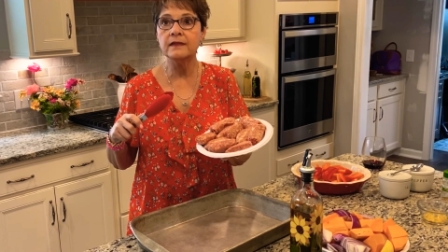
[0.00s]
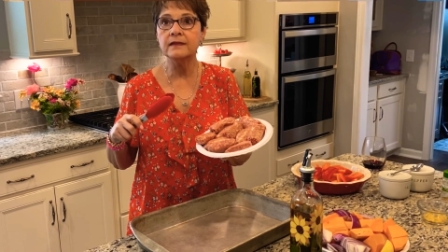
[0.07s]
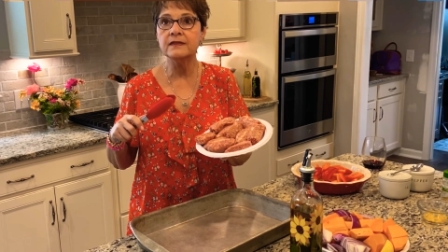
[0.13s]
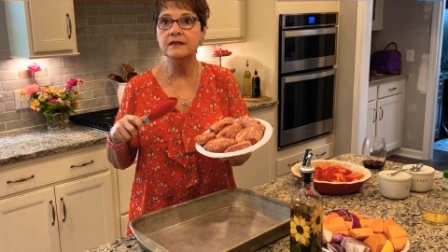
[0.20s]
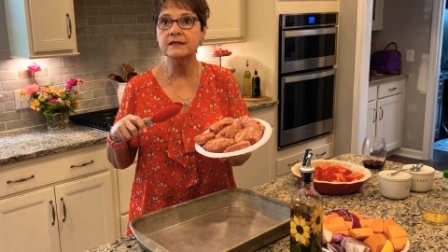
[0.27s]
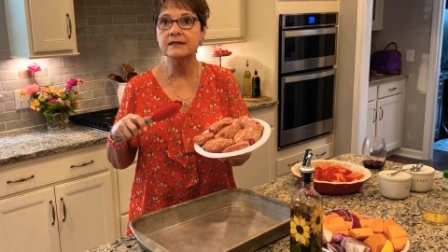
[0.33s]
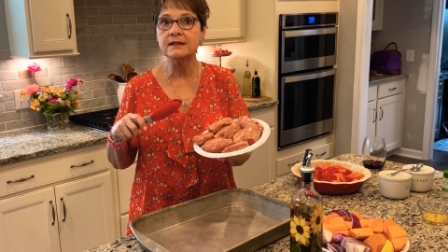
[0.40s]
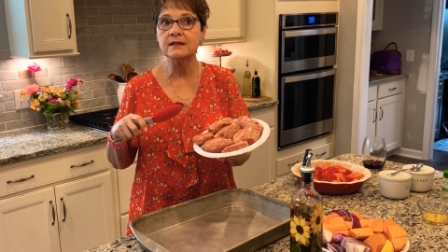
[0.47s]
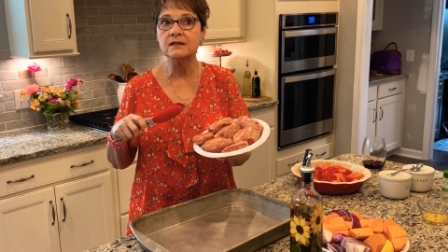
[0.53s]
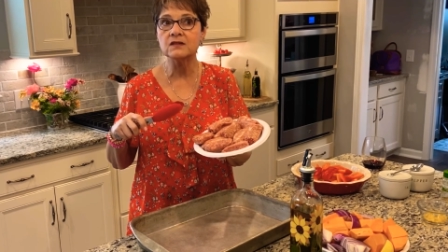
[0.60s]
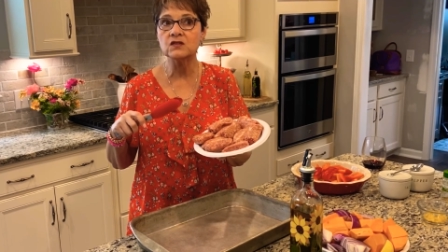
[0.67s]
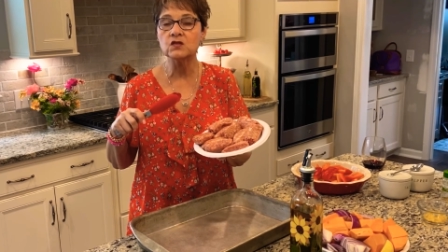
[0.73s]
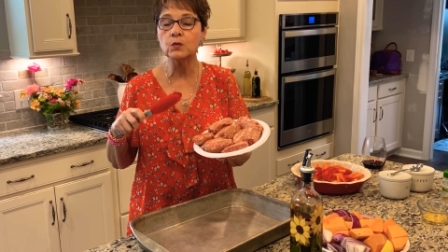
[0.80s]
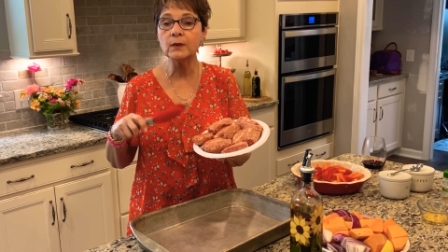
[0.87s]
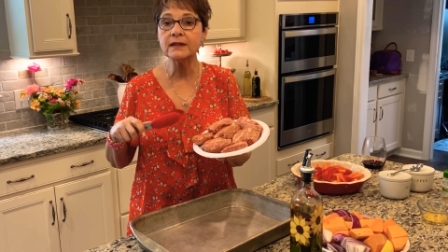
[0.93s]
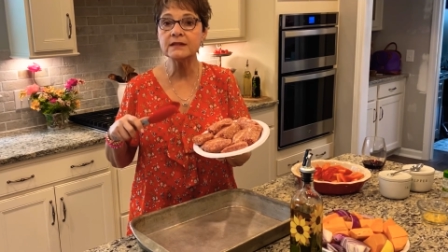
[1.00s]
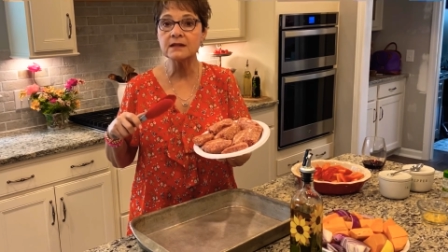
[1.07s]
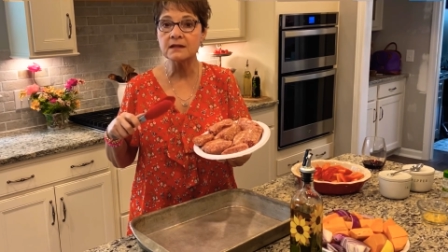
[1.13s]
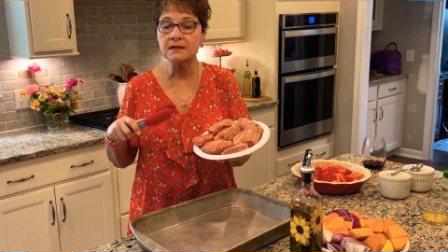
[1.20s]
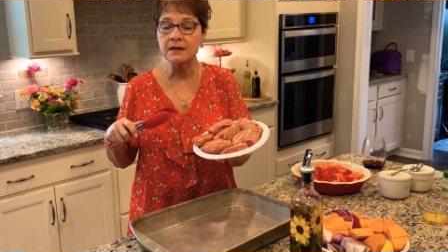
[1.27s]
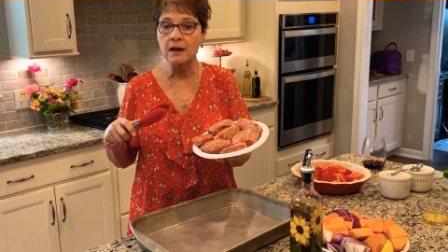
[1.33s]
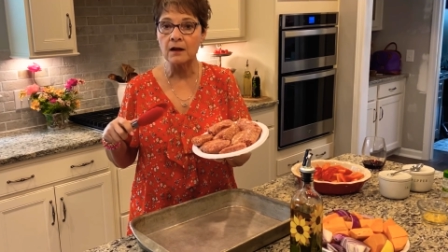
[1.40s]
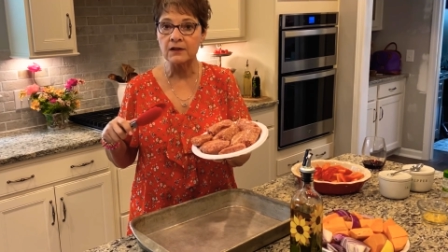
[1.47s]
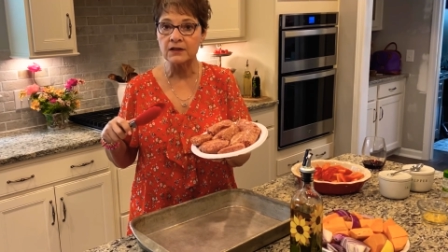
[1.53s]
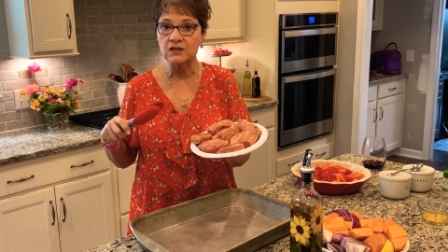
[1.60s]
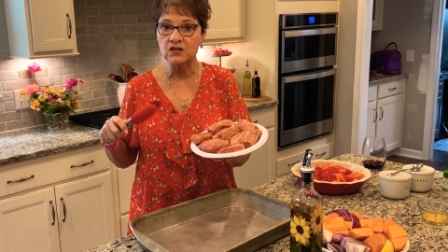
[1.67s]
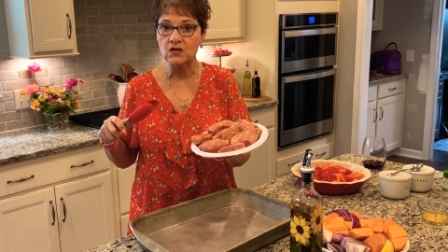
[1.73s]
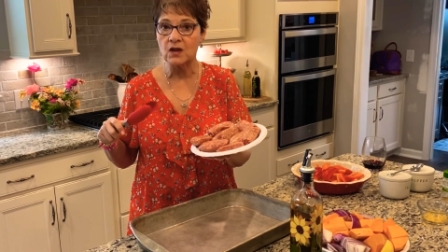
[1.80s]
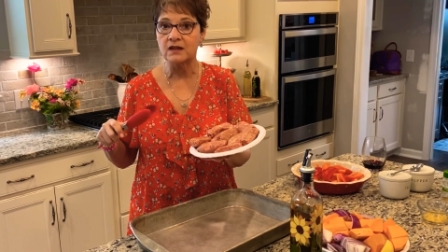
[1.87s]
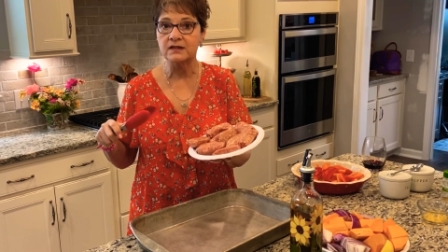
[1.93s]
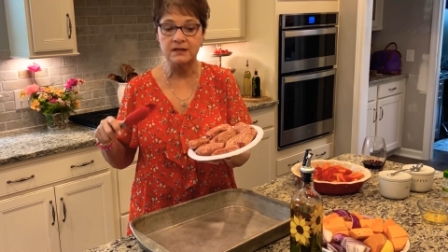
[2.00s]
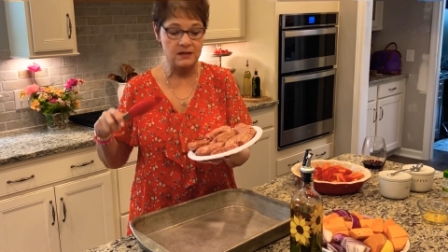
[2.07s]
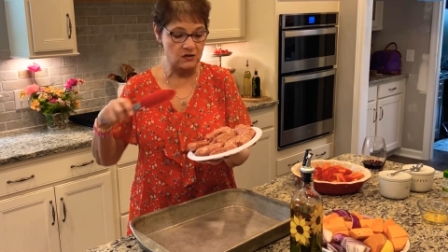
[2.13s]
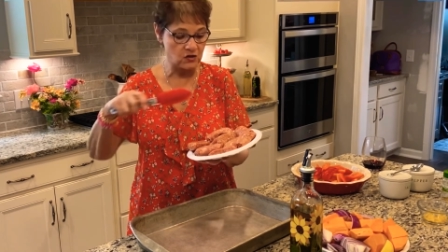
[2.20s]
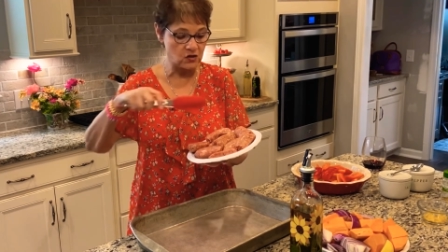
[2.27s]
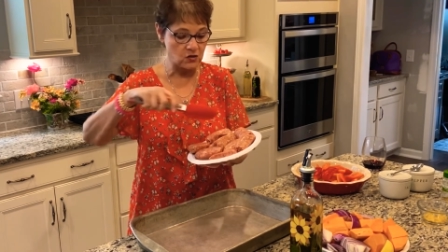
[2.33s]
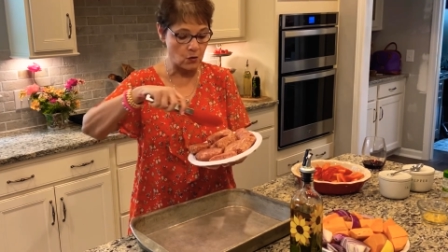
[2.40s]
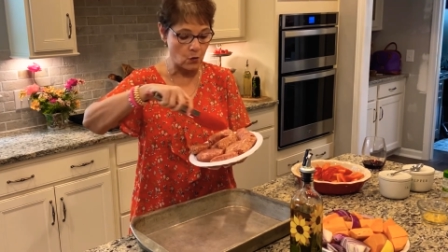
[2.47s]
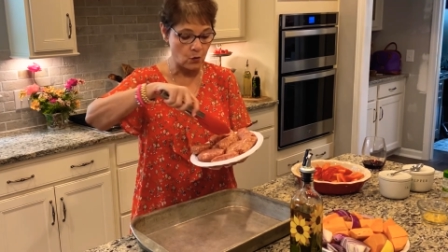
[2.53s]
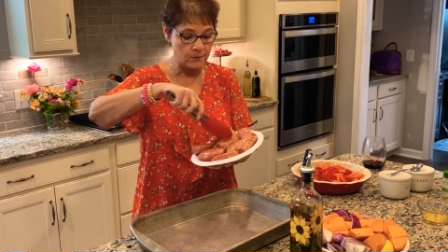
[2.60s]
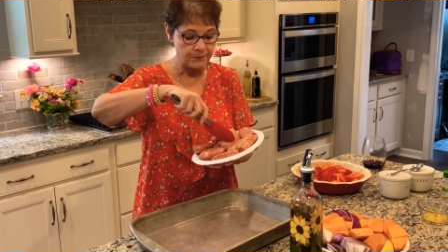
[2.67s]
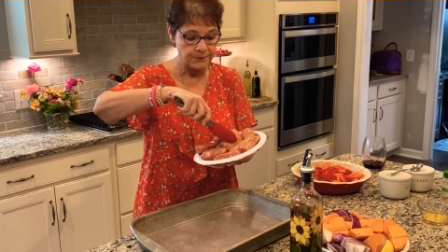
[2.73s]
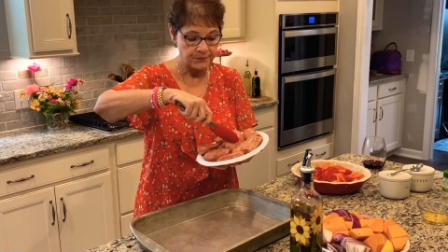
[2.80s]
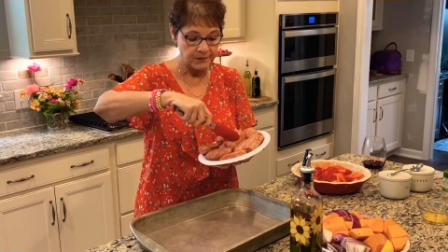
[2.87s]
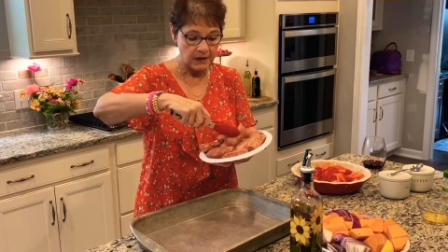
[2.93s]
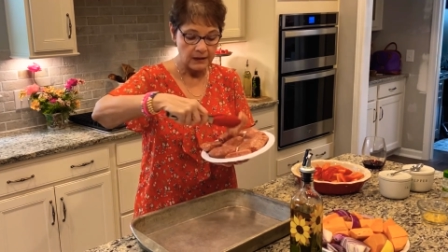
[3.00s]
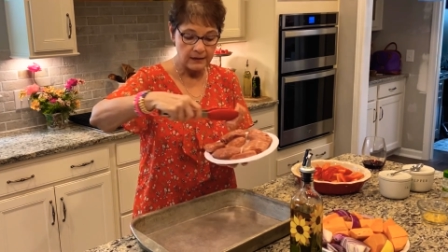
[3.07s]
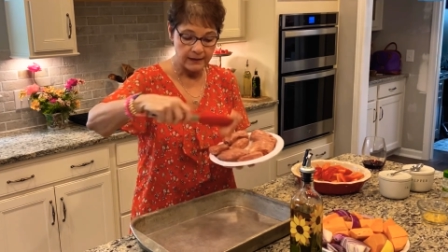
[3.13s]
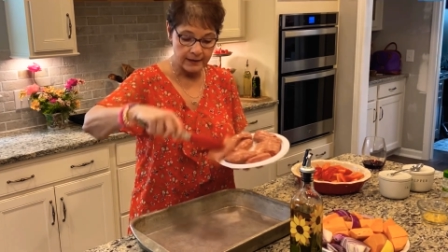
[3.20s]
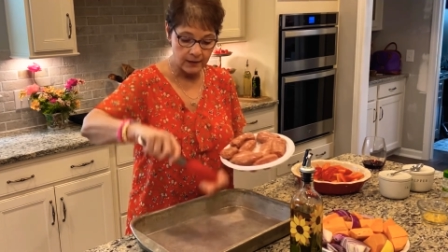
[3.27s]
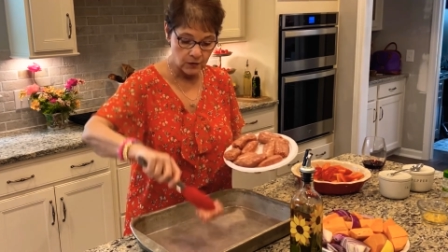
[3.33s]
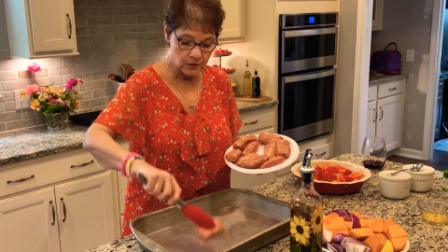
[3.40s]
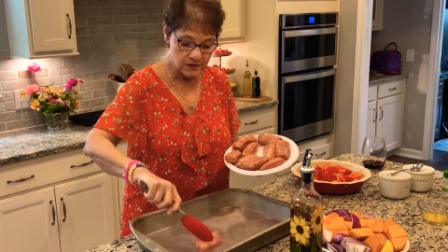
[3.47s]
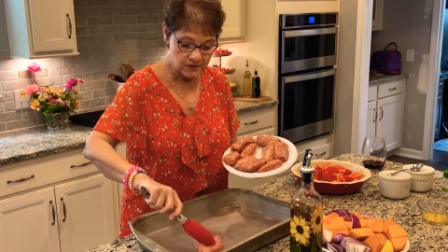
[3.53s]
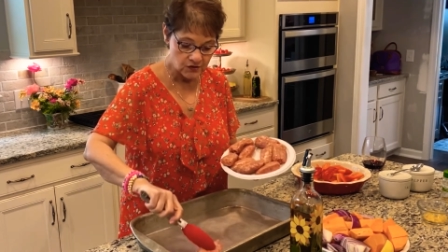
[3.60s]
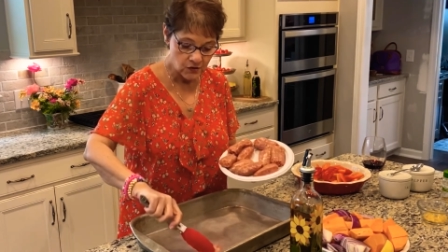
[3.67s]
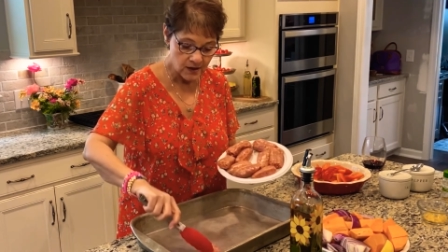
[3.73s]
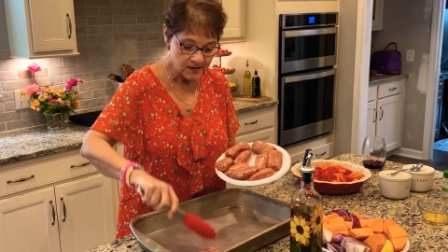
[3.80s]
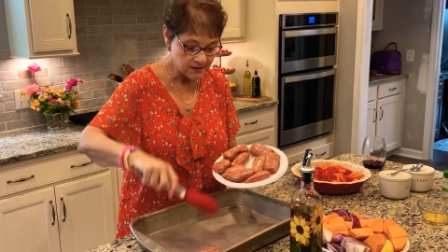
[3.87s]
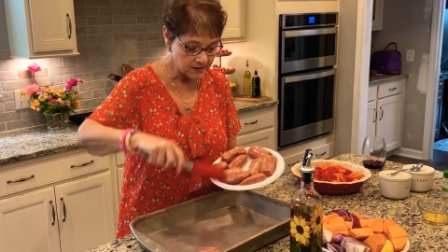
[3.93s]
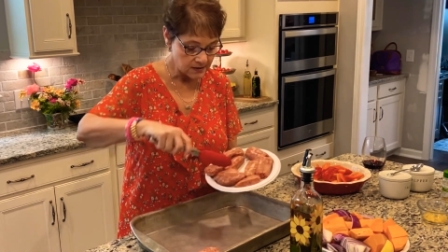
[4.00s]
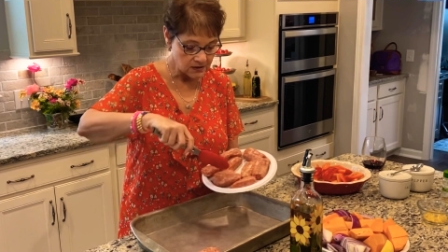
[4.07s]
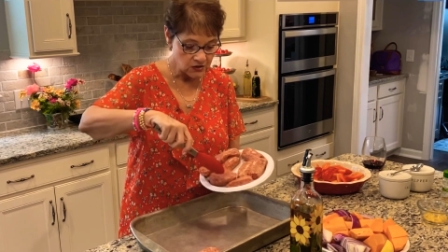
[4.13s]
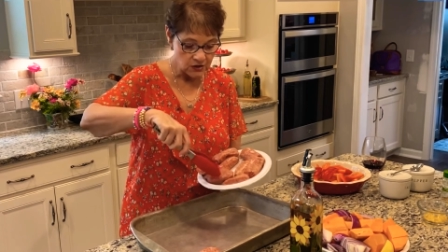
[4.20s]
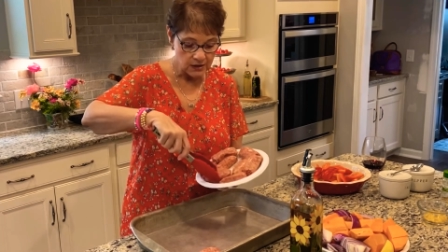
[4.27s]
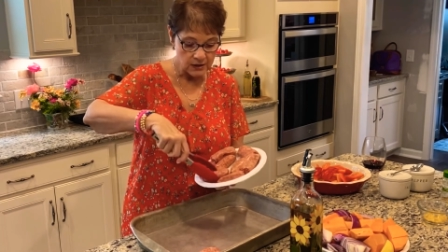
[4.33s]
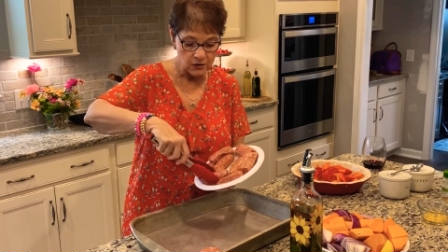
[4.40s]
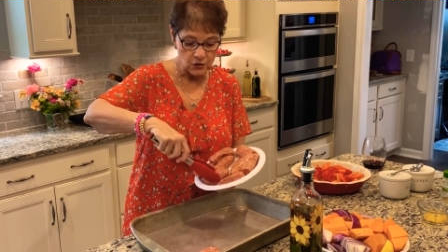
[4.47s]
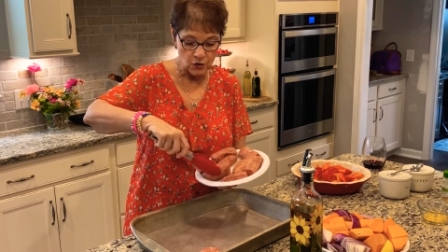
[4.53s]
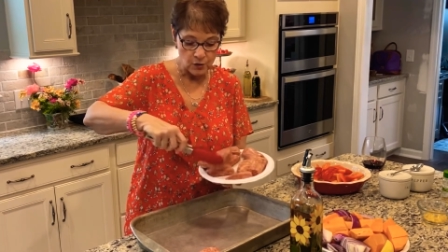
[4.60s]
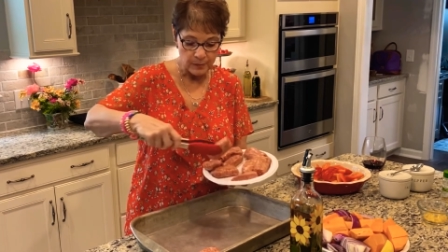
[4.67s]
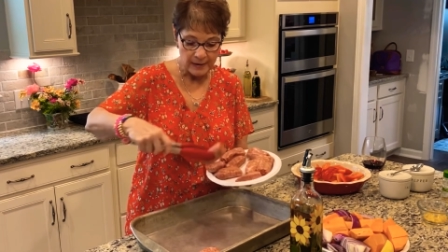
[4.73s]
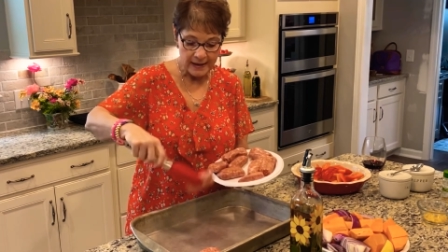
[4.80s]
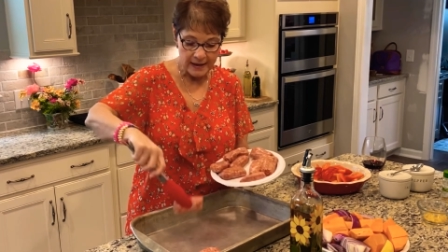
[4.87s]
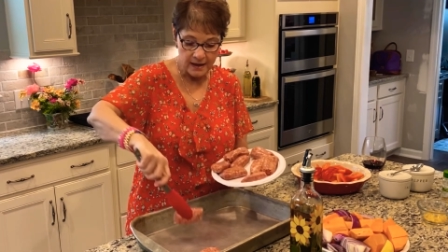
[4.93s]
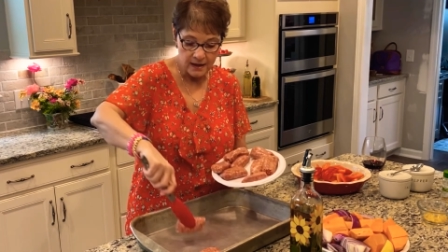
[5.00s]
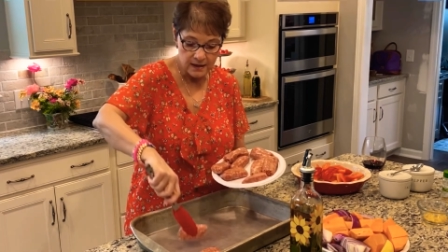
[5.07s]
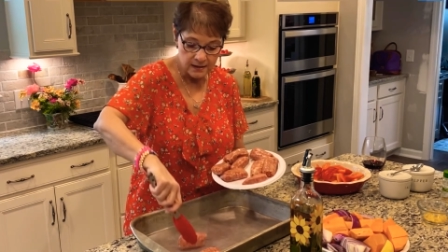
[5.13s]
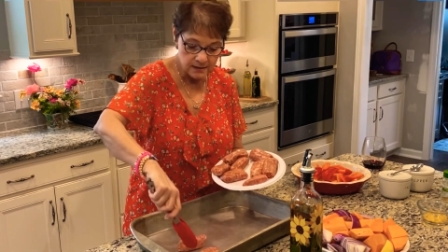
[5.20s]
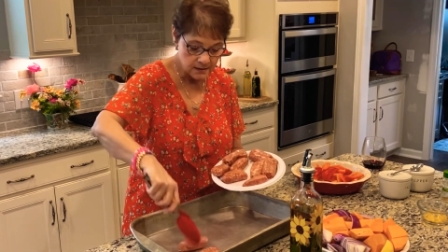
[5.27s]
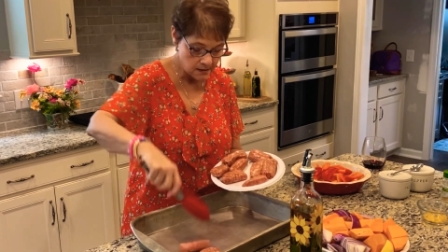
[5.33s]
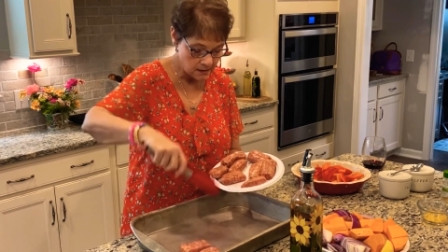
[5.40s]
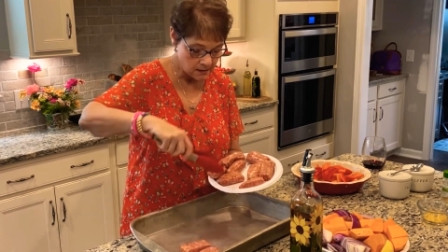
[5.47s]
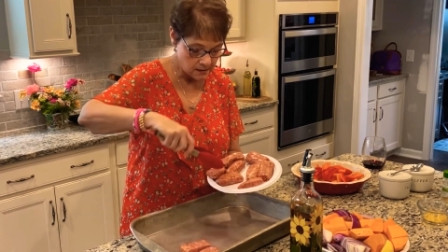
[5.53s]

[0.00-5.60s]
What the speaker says: This is sweet Italian sausage. So layer the sausage in your pan.